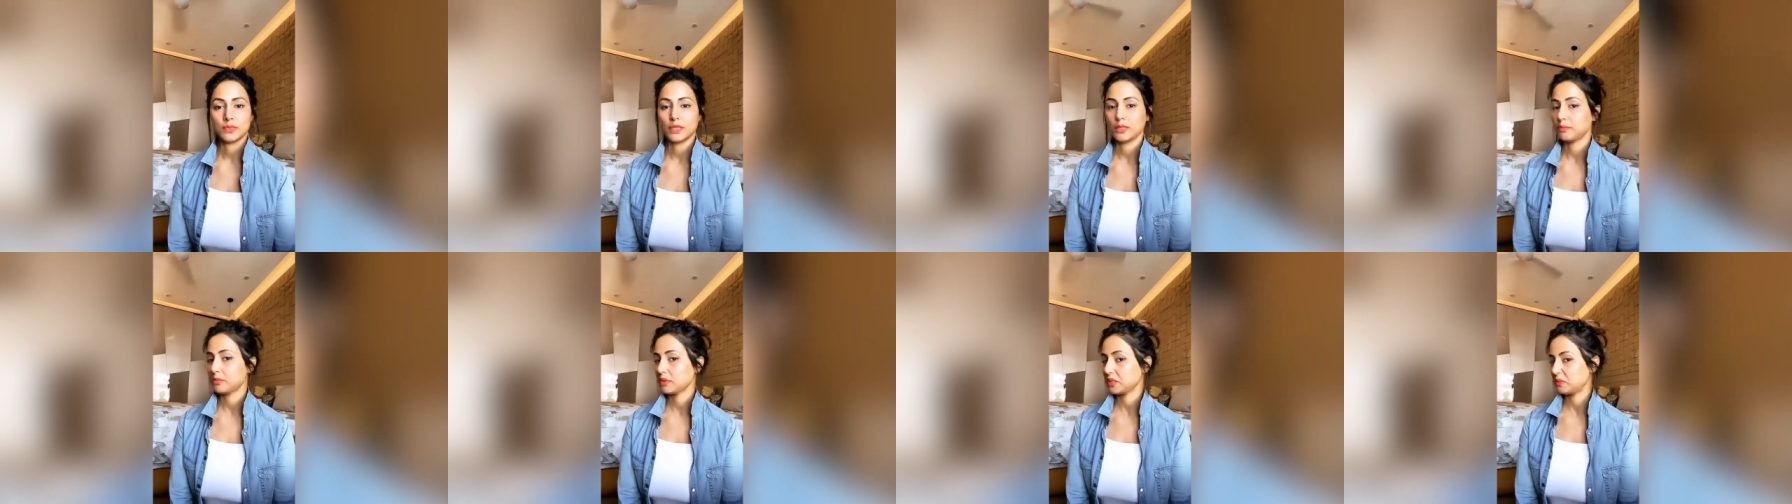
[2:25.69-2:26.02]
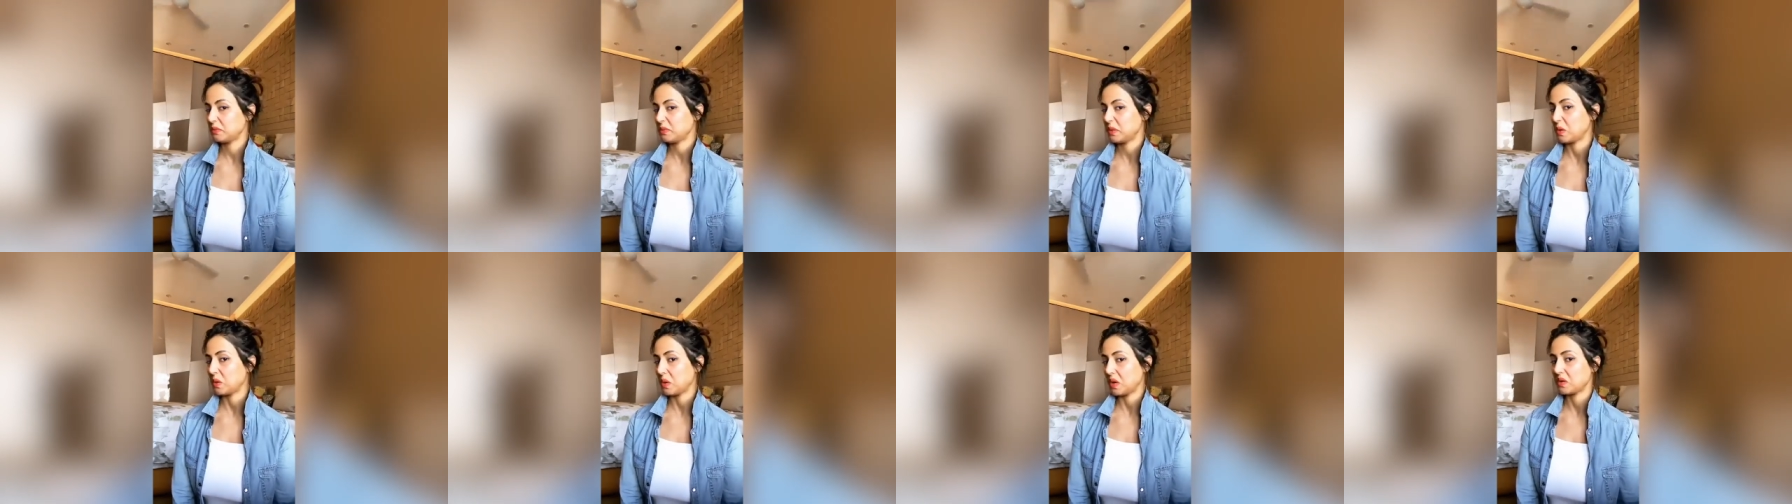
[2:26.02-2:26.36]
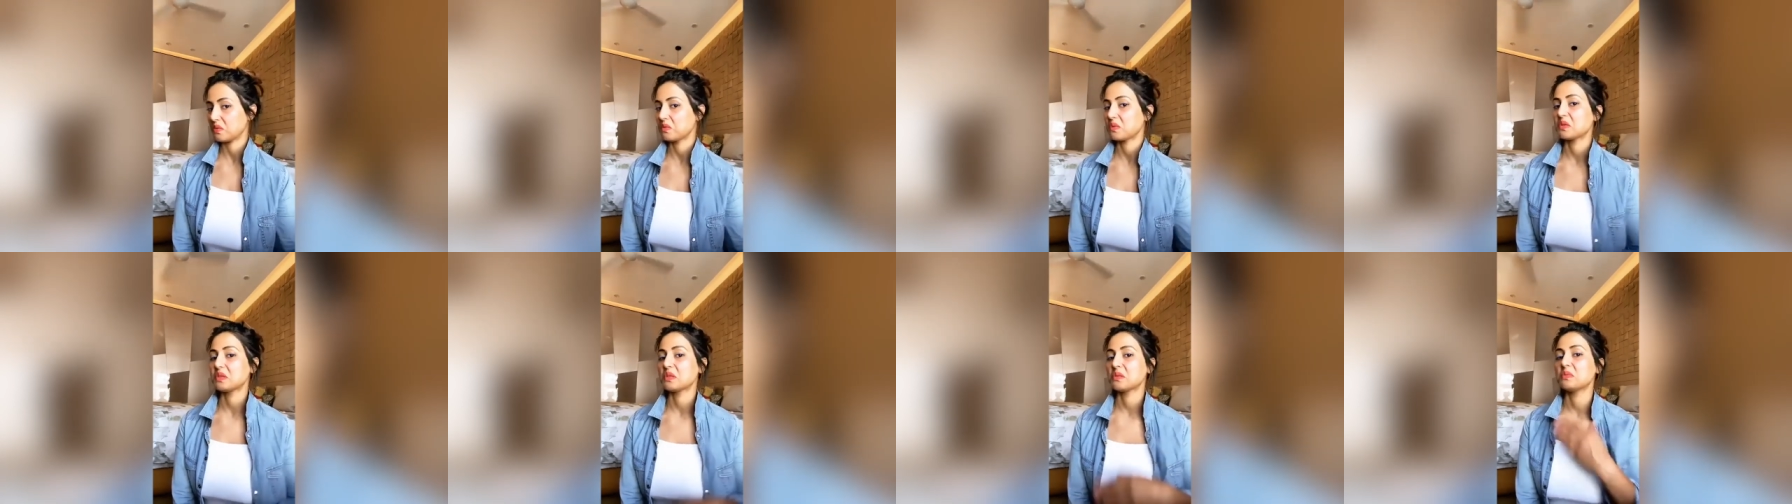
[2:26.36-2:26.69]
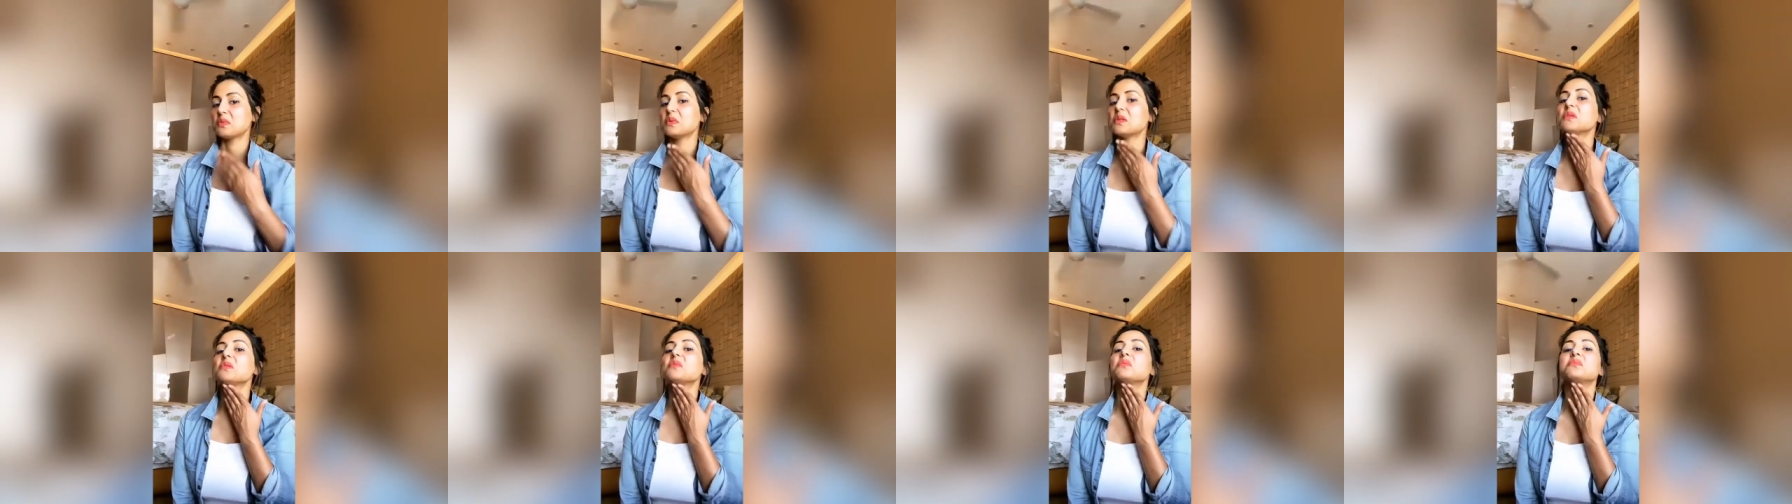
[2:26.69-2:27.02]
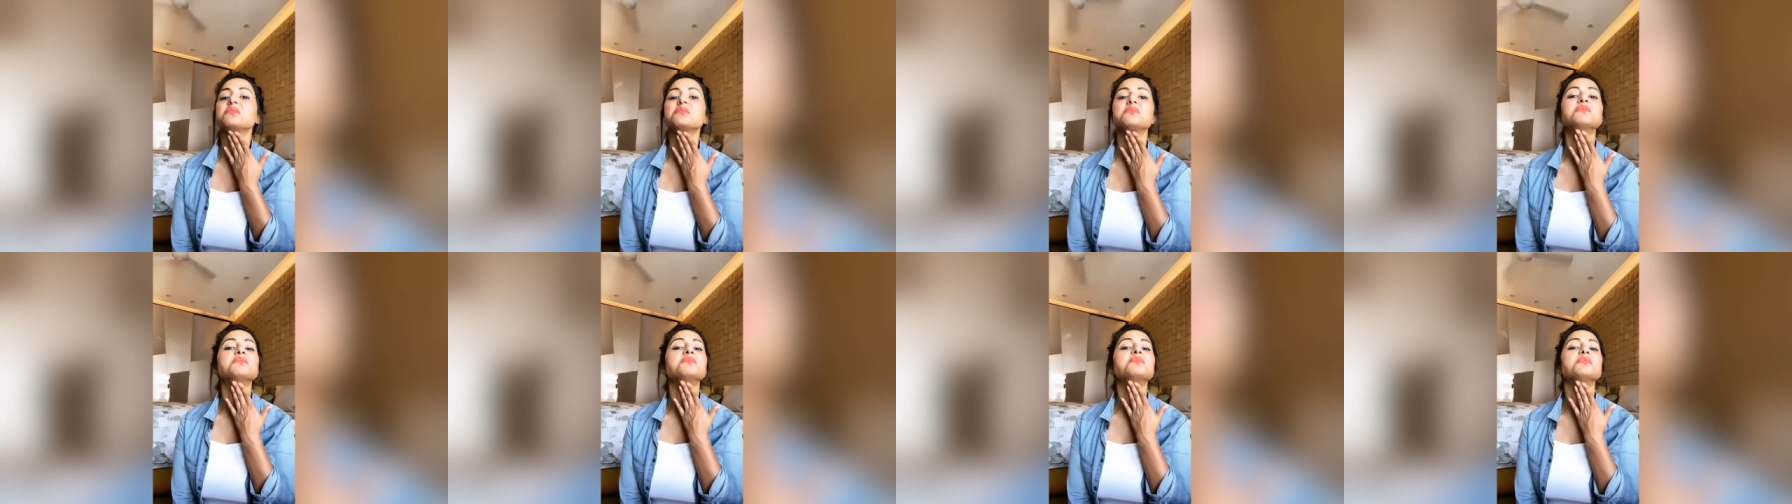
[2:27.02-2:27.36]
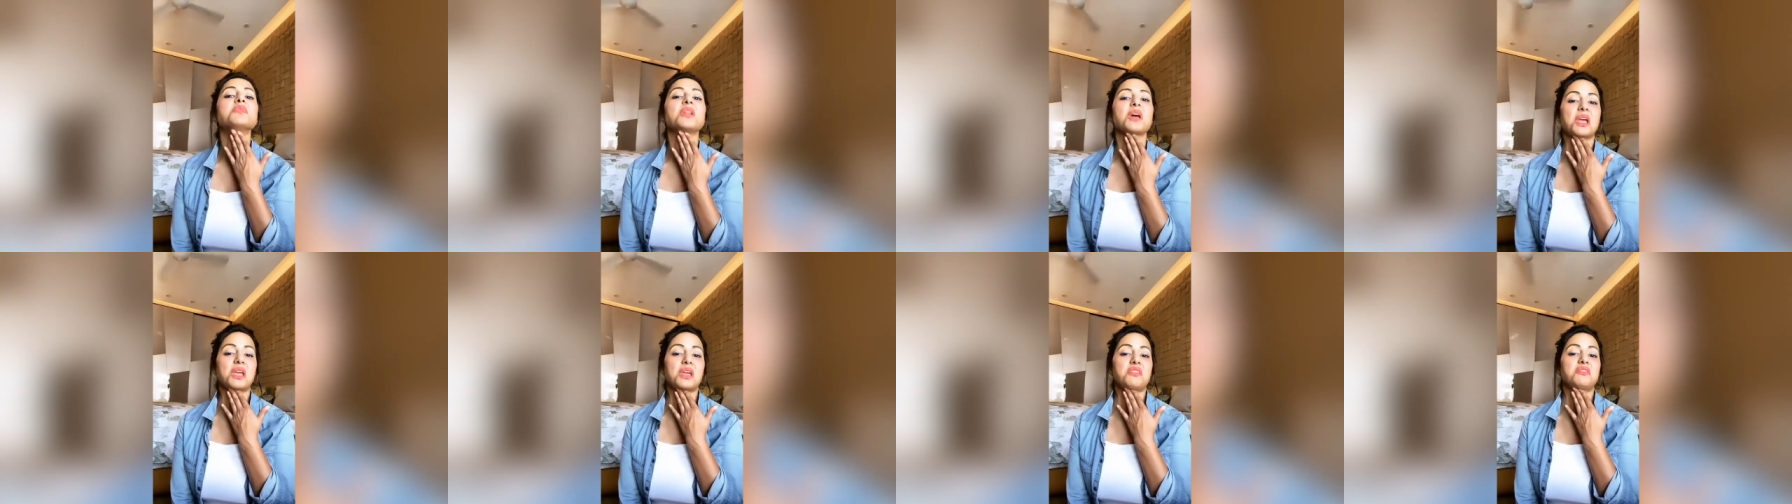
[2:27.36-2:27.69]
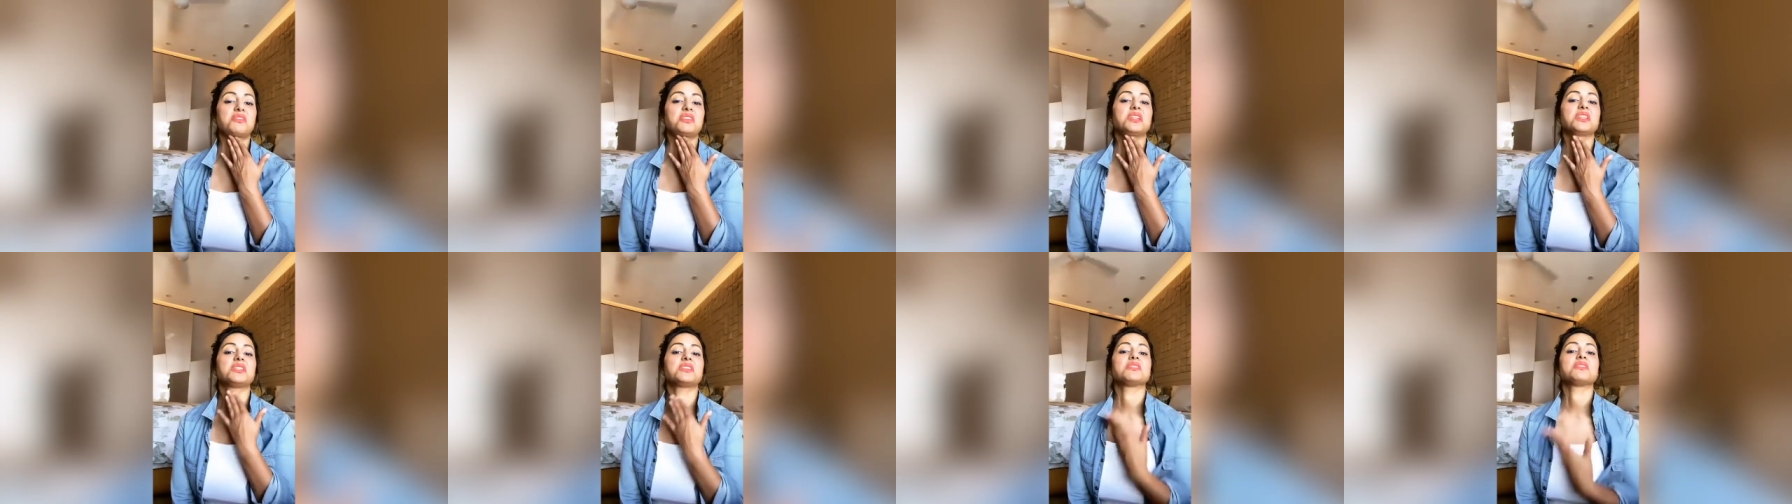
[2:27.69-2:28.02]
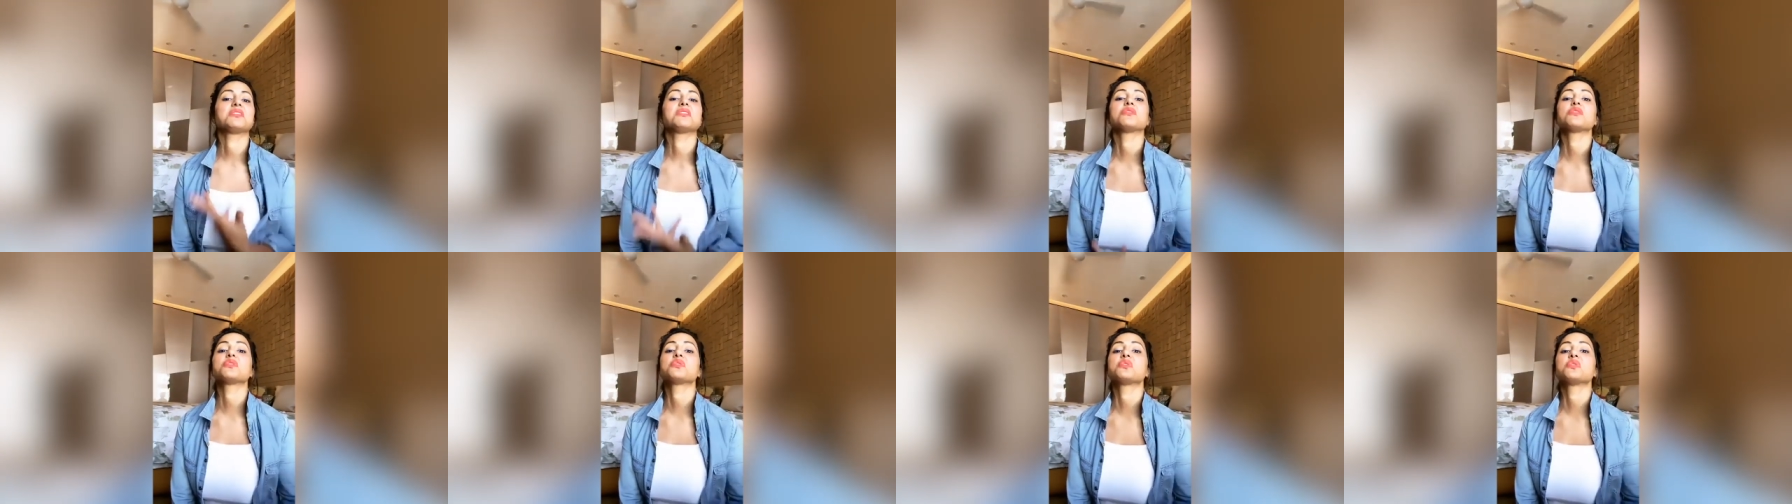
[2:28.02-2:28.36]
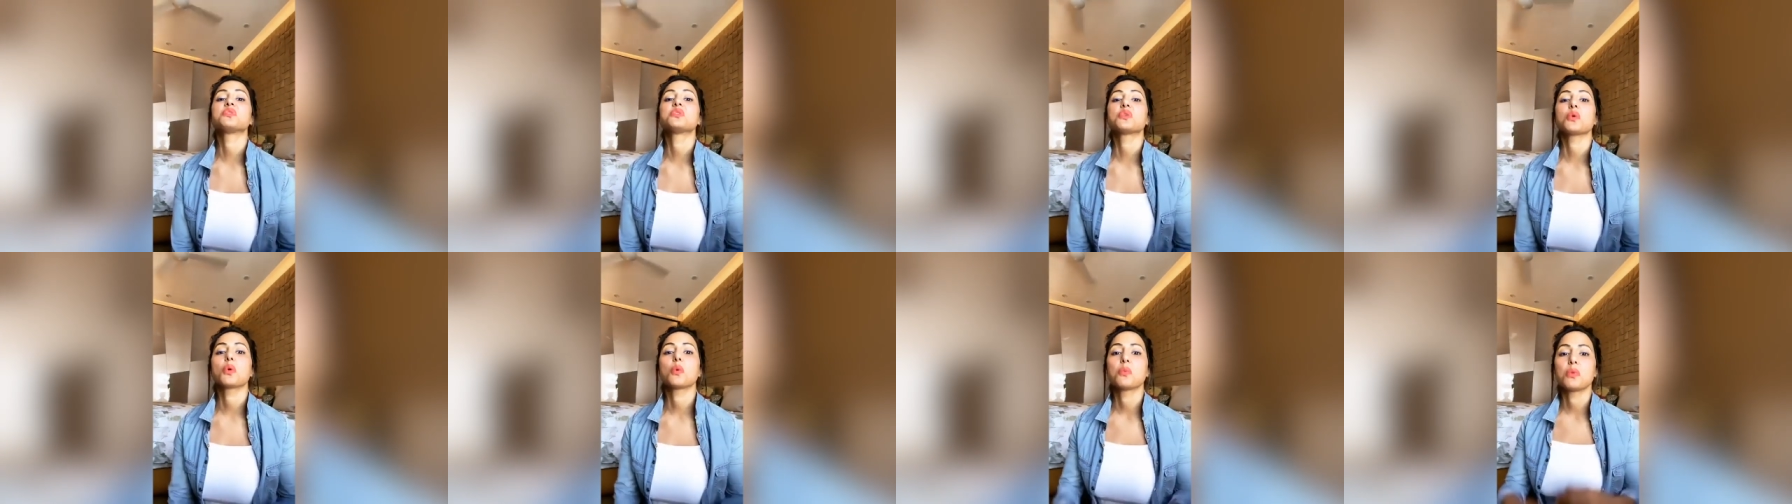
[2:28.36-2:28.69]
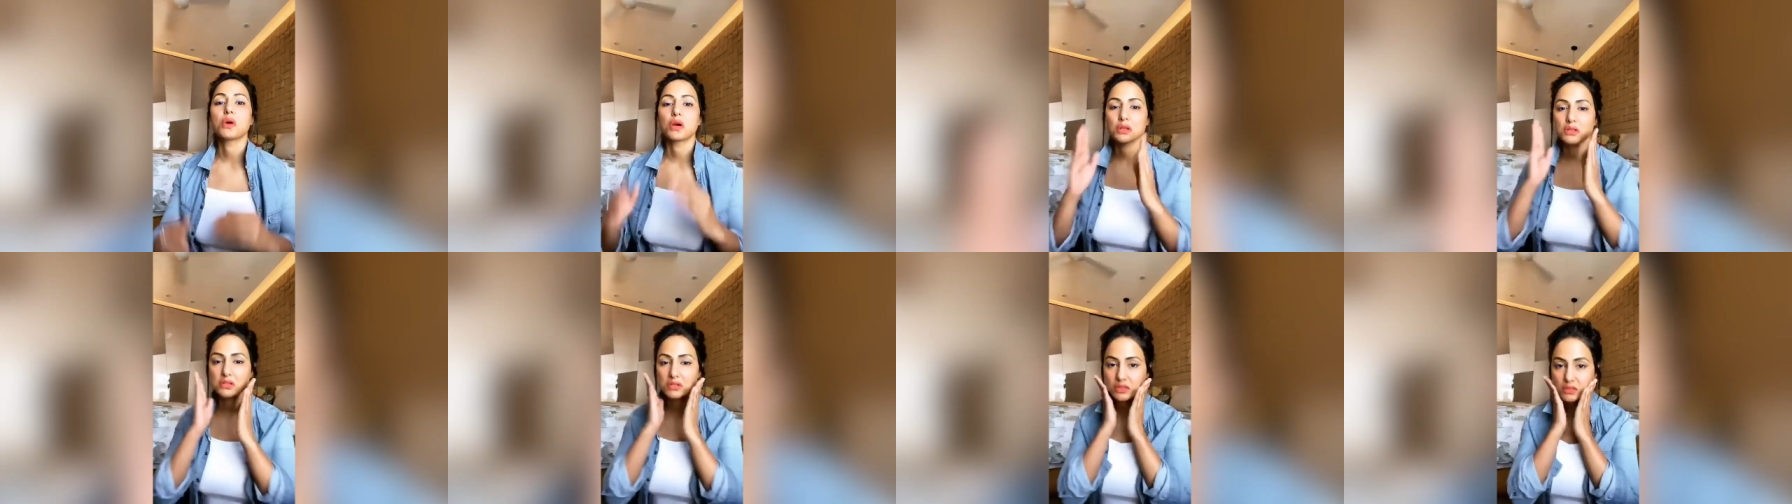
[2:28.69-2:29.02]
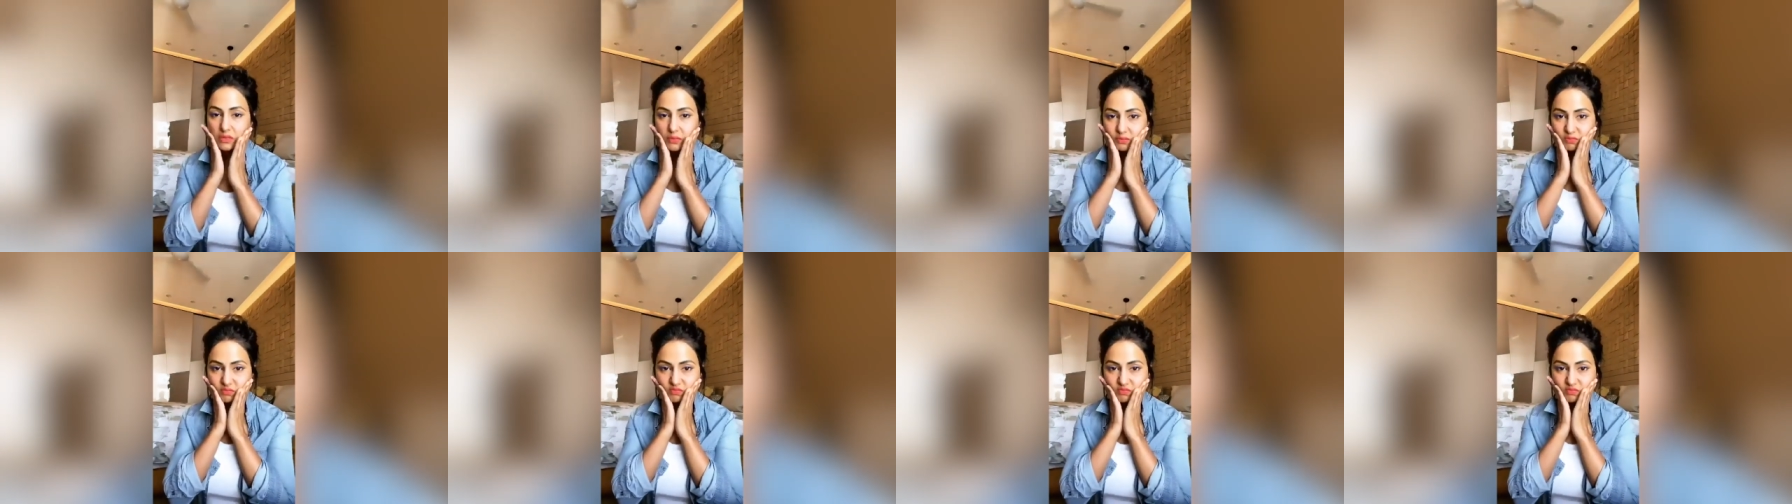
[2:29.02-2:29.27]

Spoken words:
It must be quite visible. I have eaten so much.